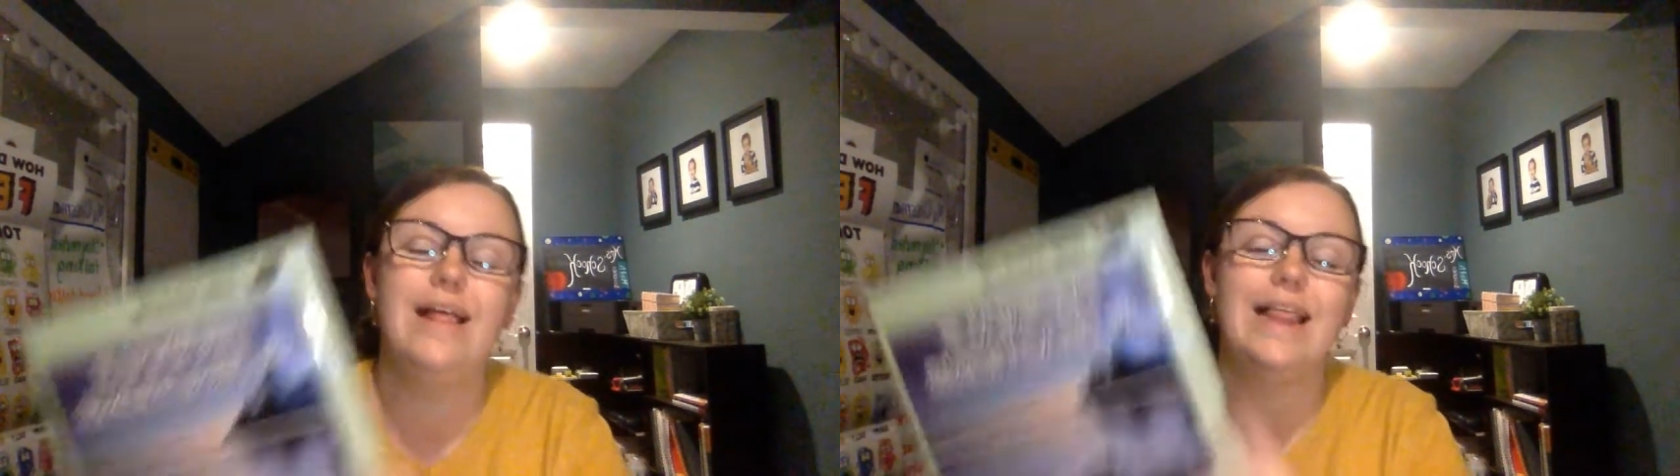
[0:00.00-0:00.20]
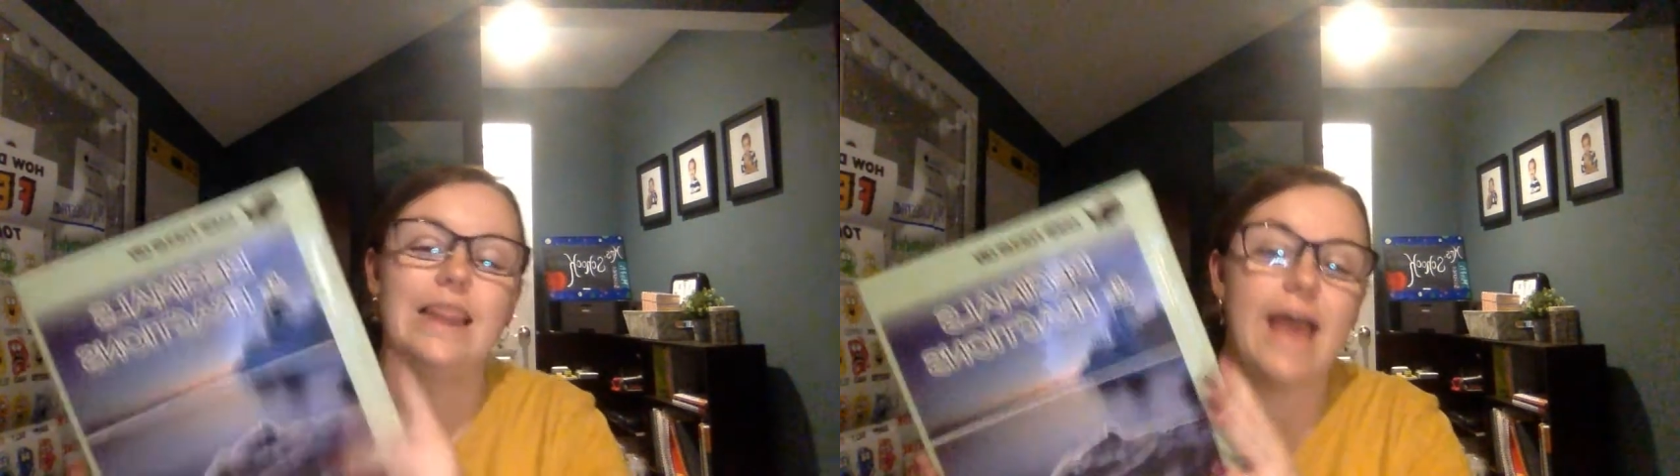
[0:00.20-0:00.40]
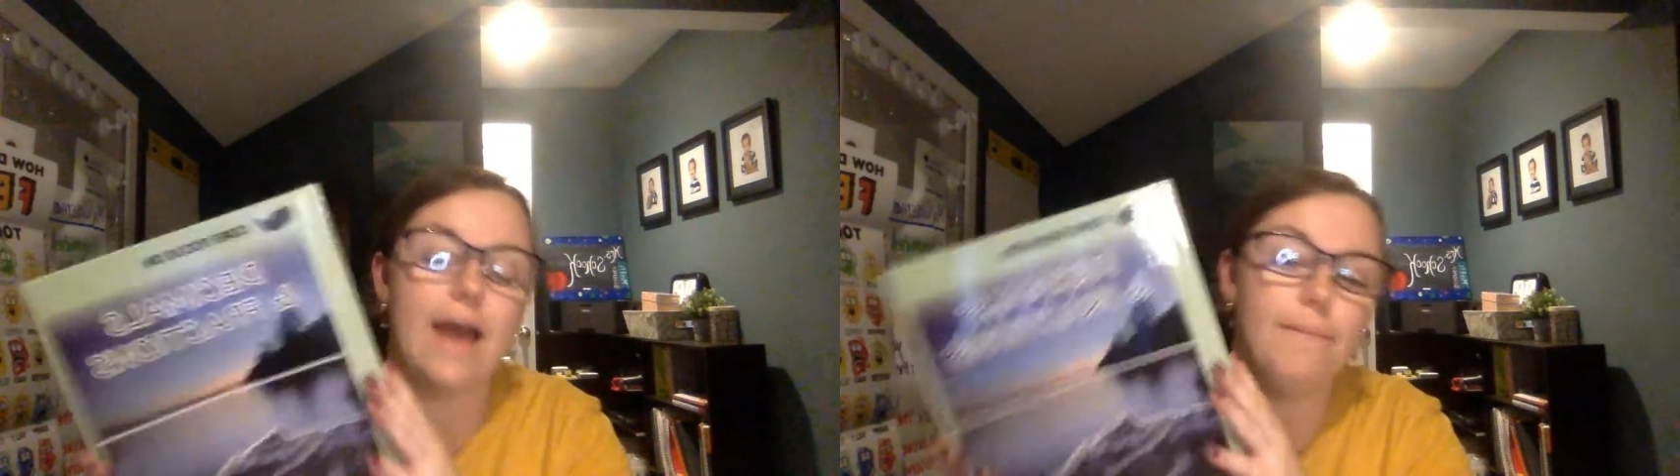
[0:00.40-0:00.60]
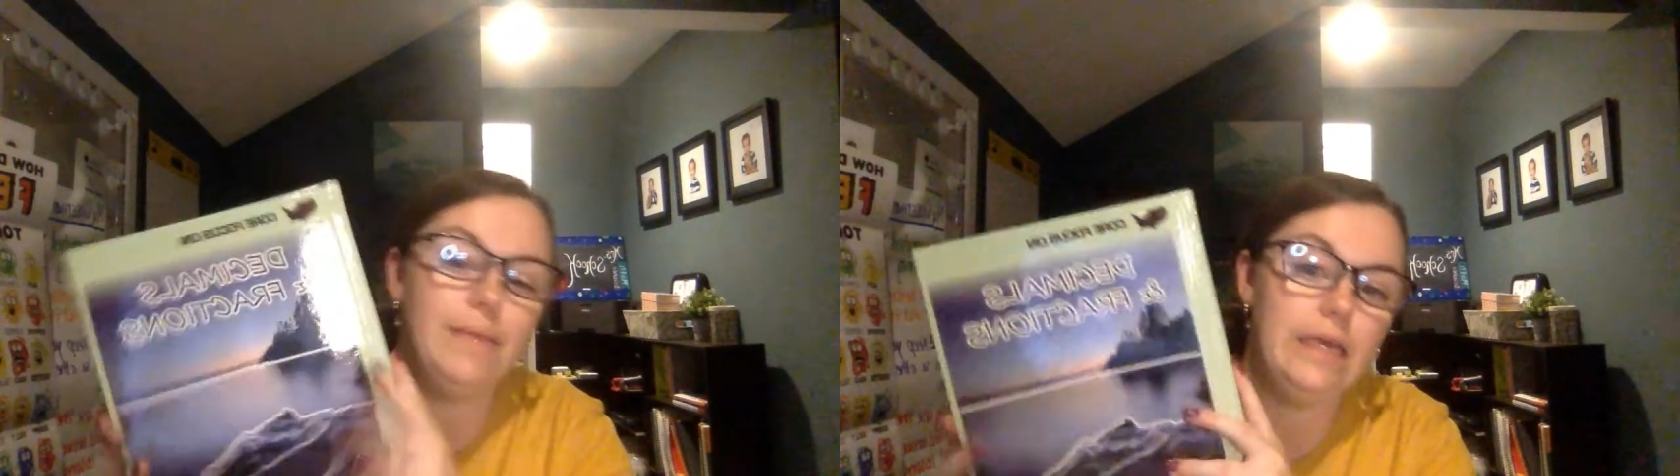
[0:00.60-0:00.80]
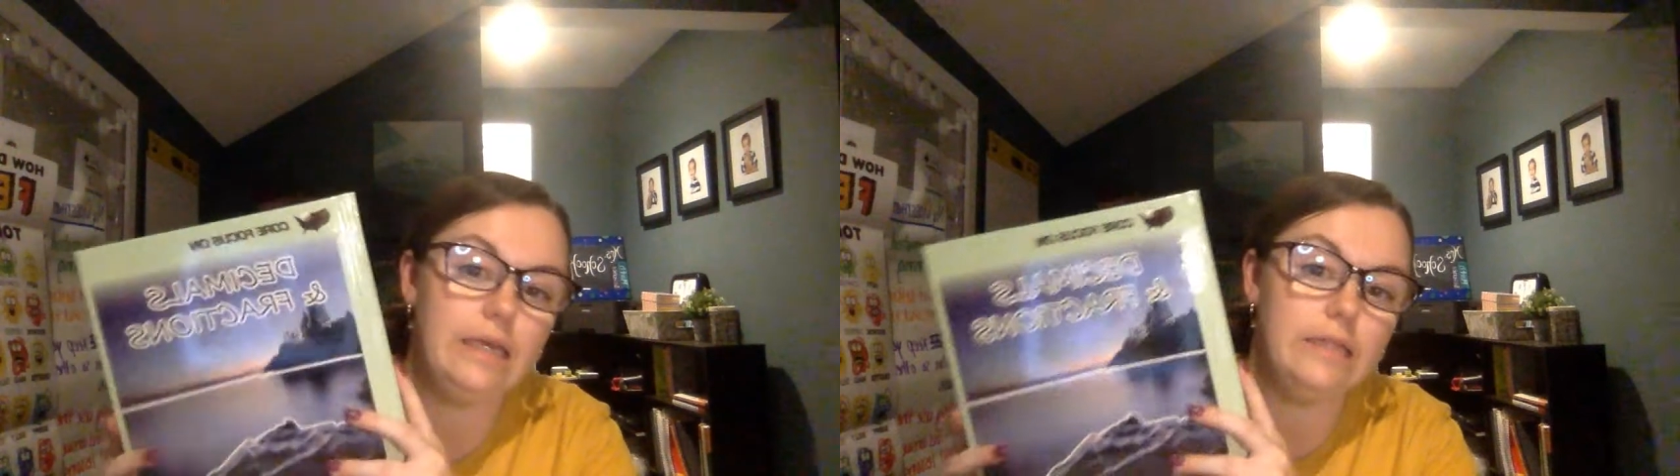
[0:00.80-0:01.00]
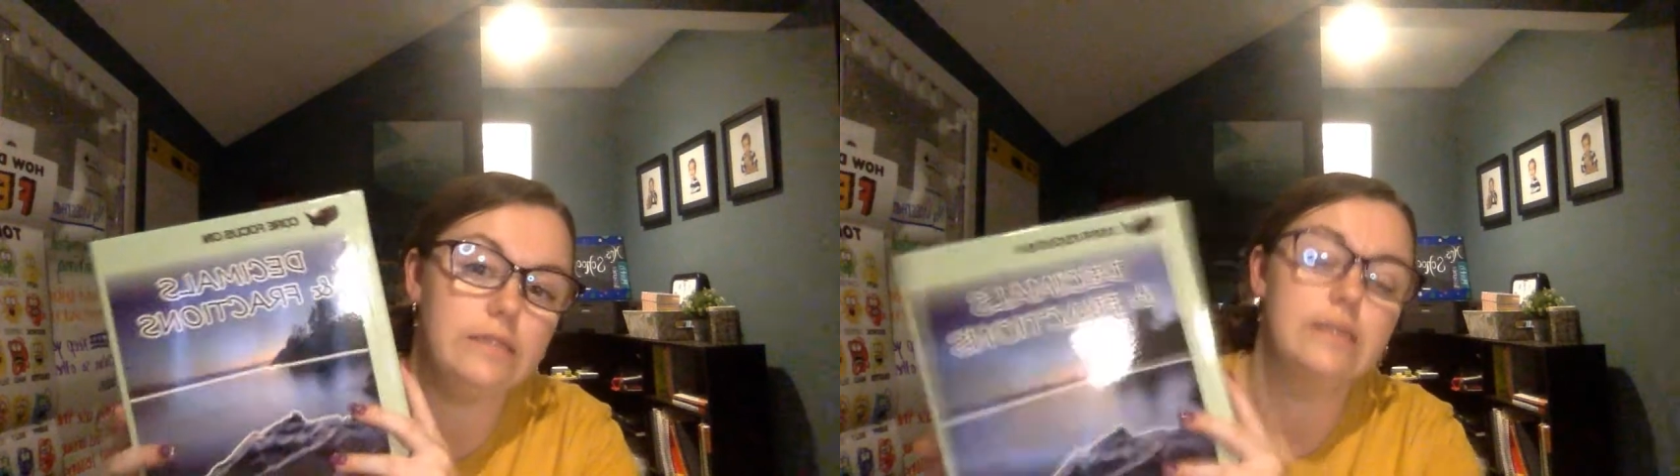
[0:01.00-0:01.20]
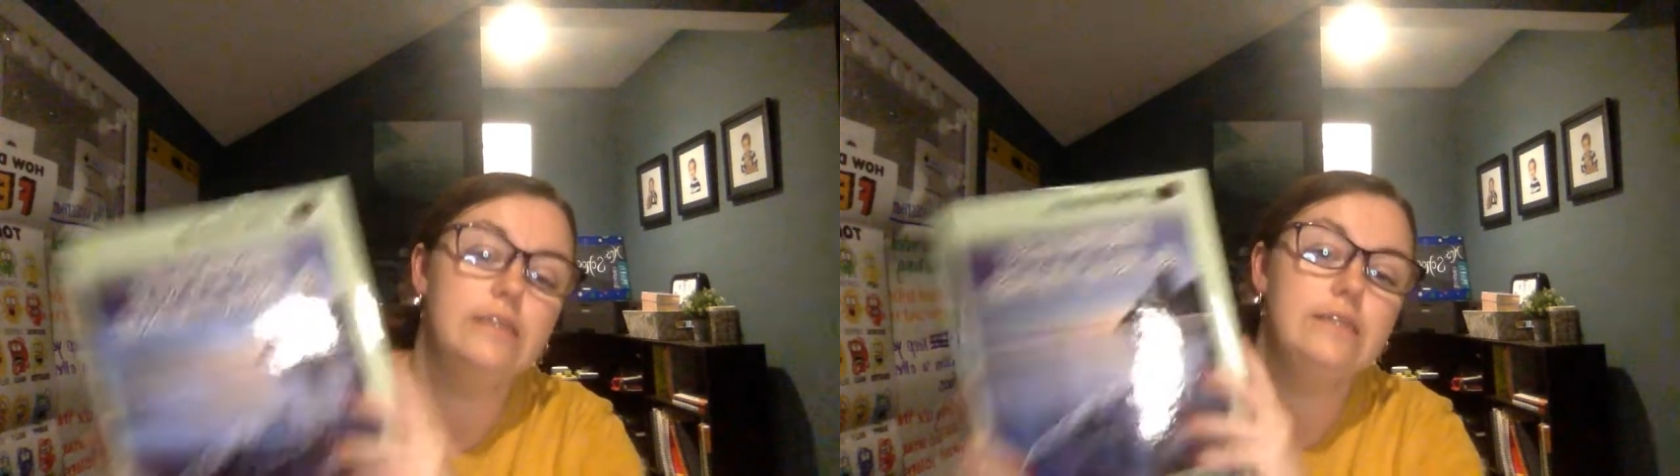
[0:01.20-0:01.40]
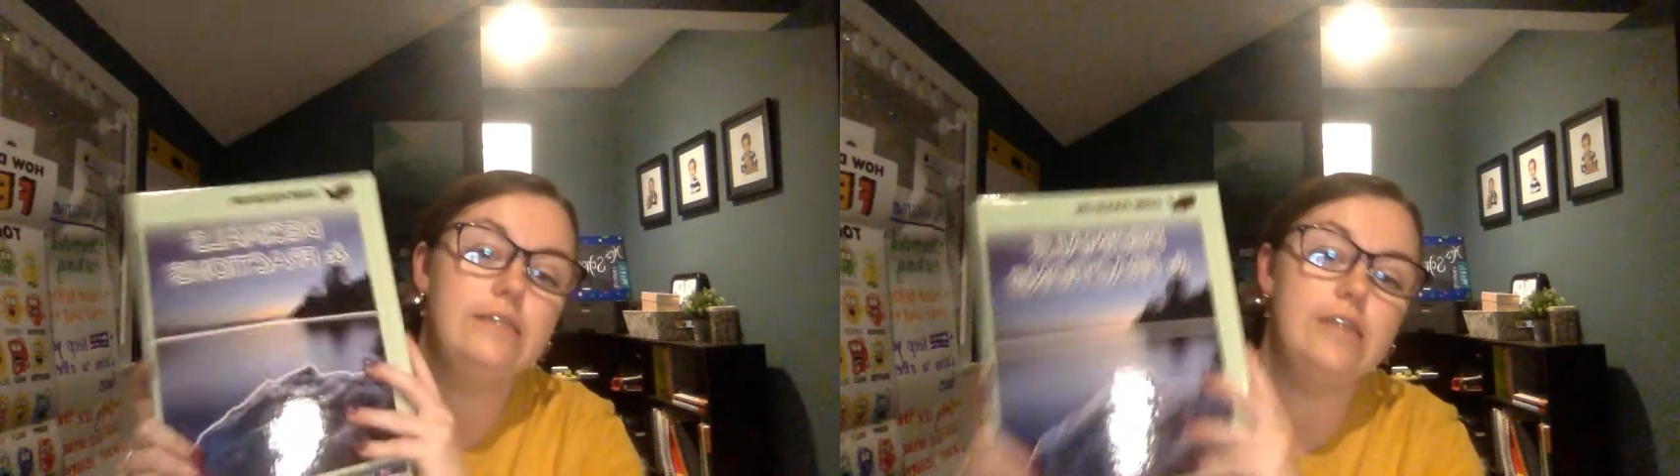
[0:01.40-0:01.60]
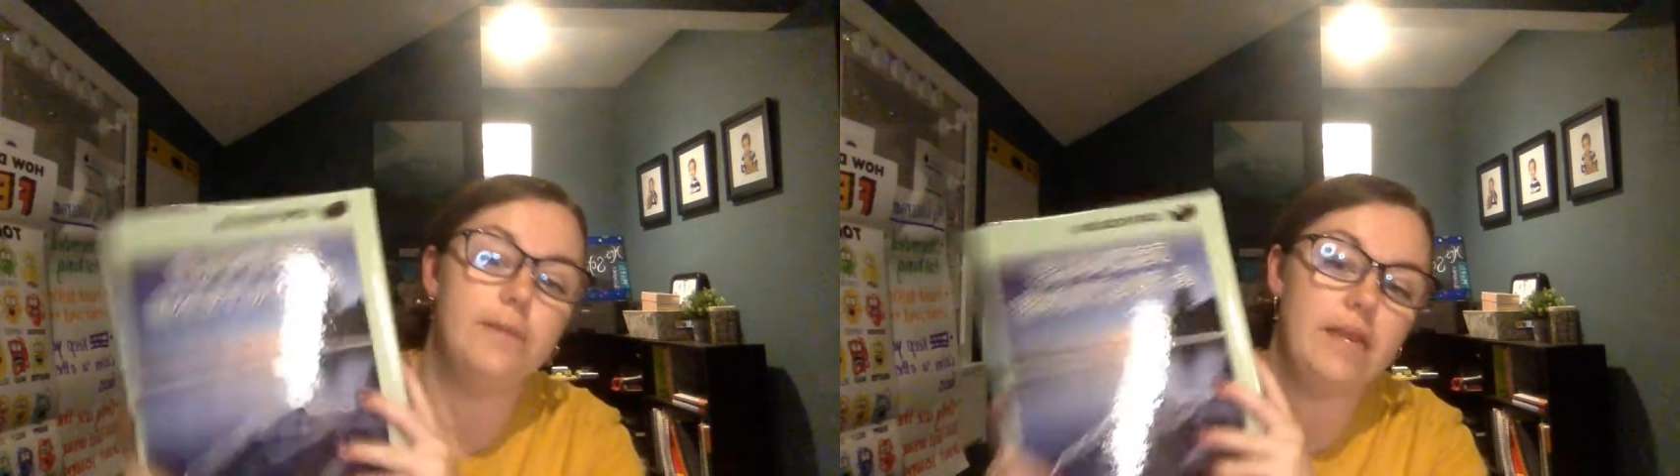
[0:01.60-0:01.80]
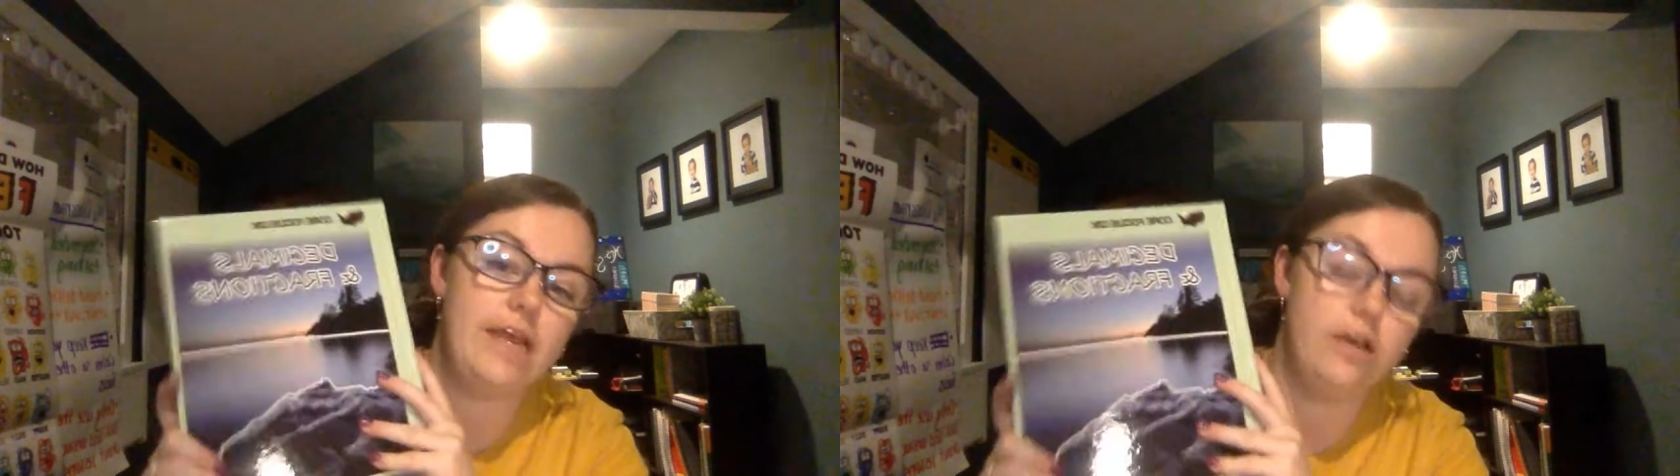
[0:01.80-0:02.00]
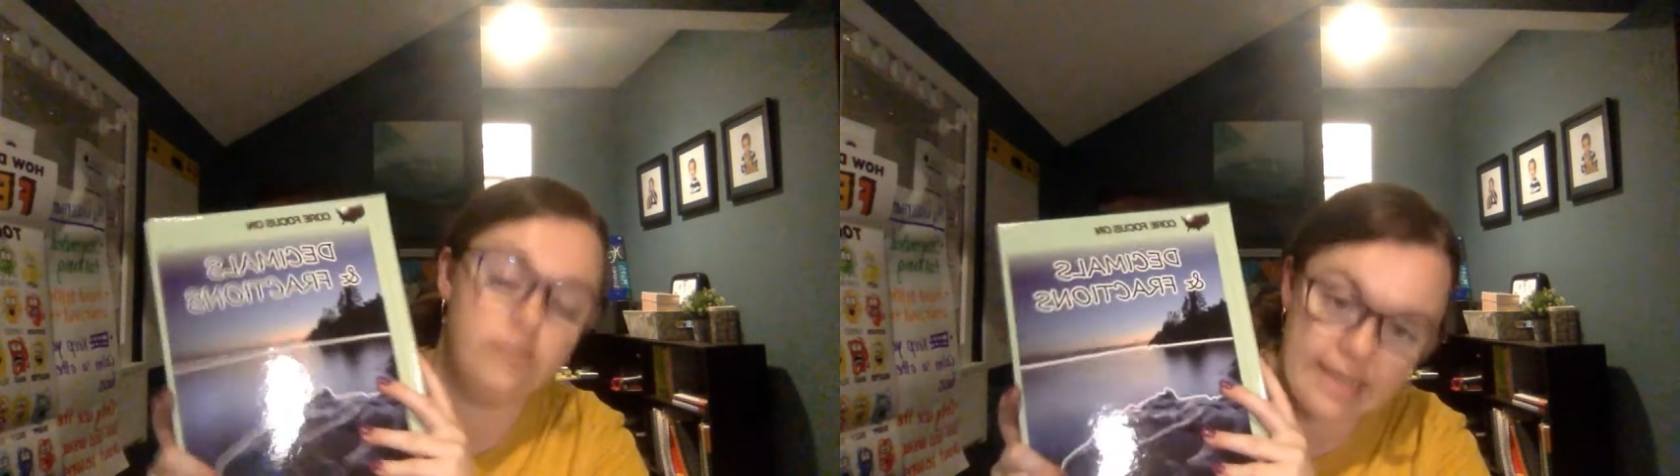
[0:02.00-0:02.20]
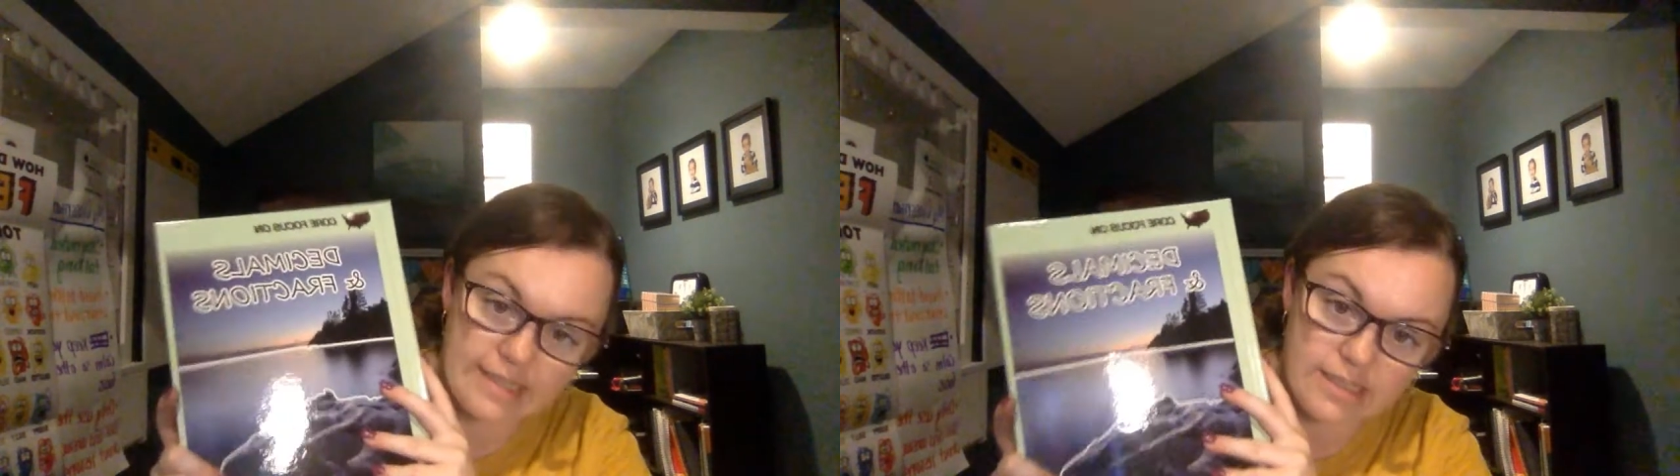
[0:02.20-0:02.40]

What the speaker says: That means somebody else gets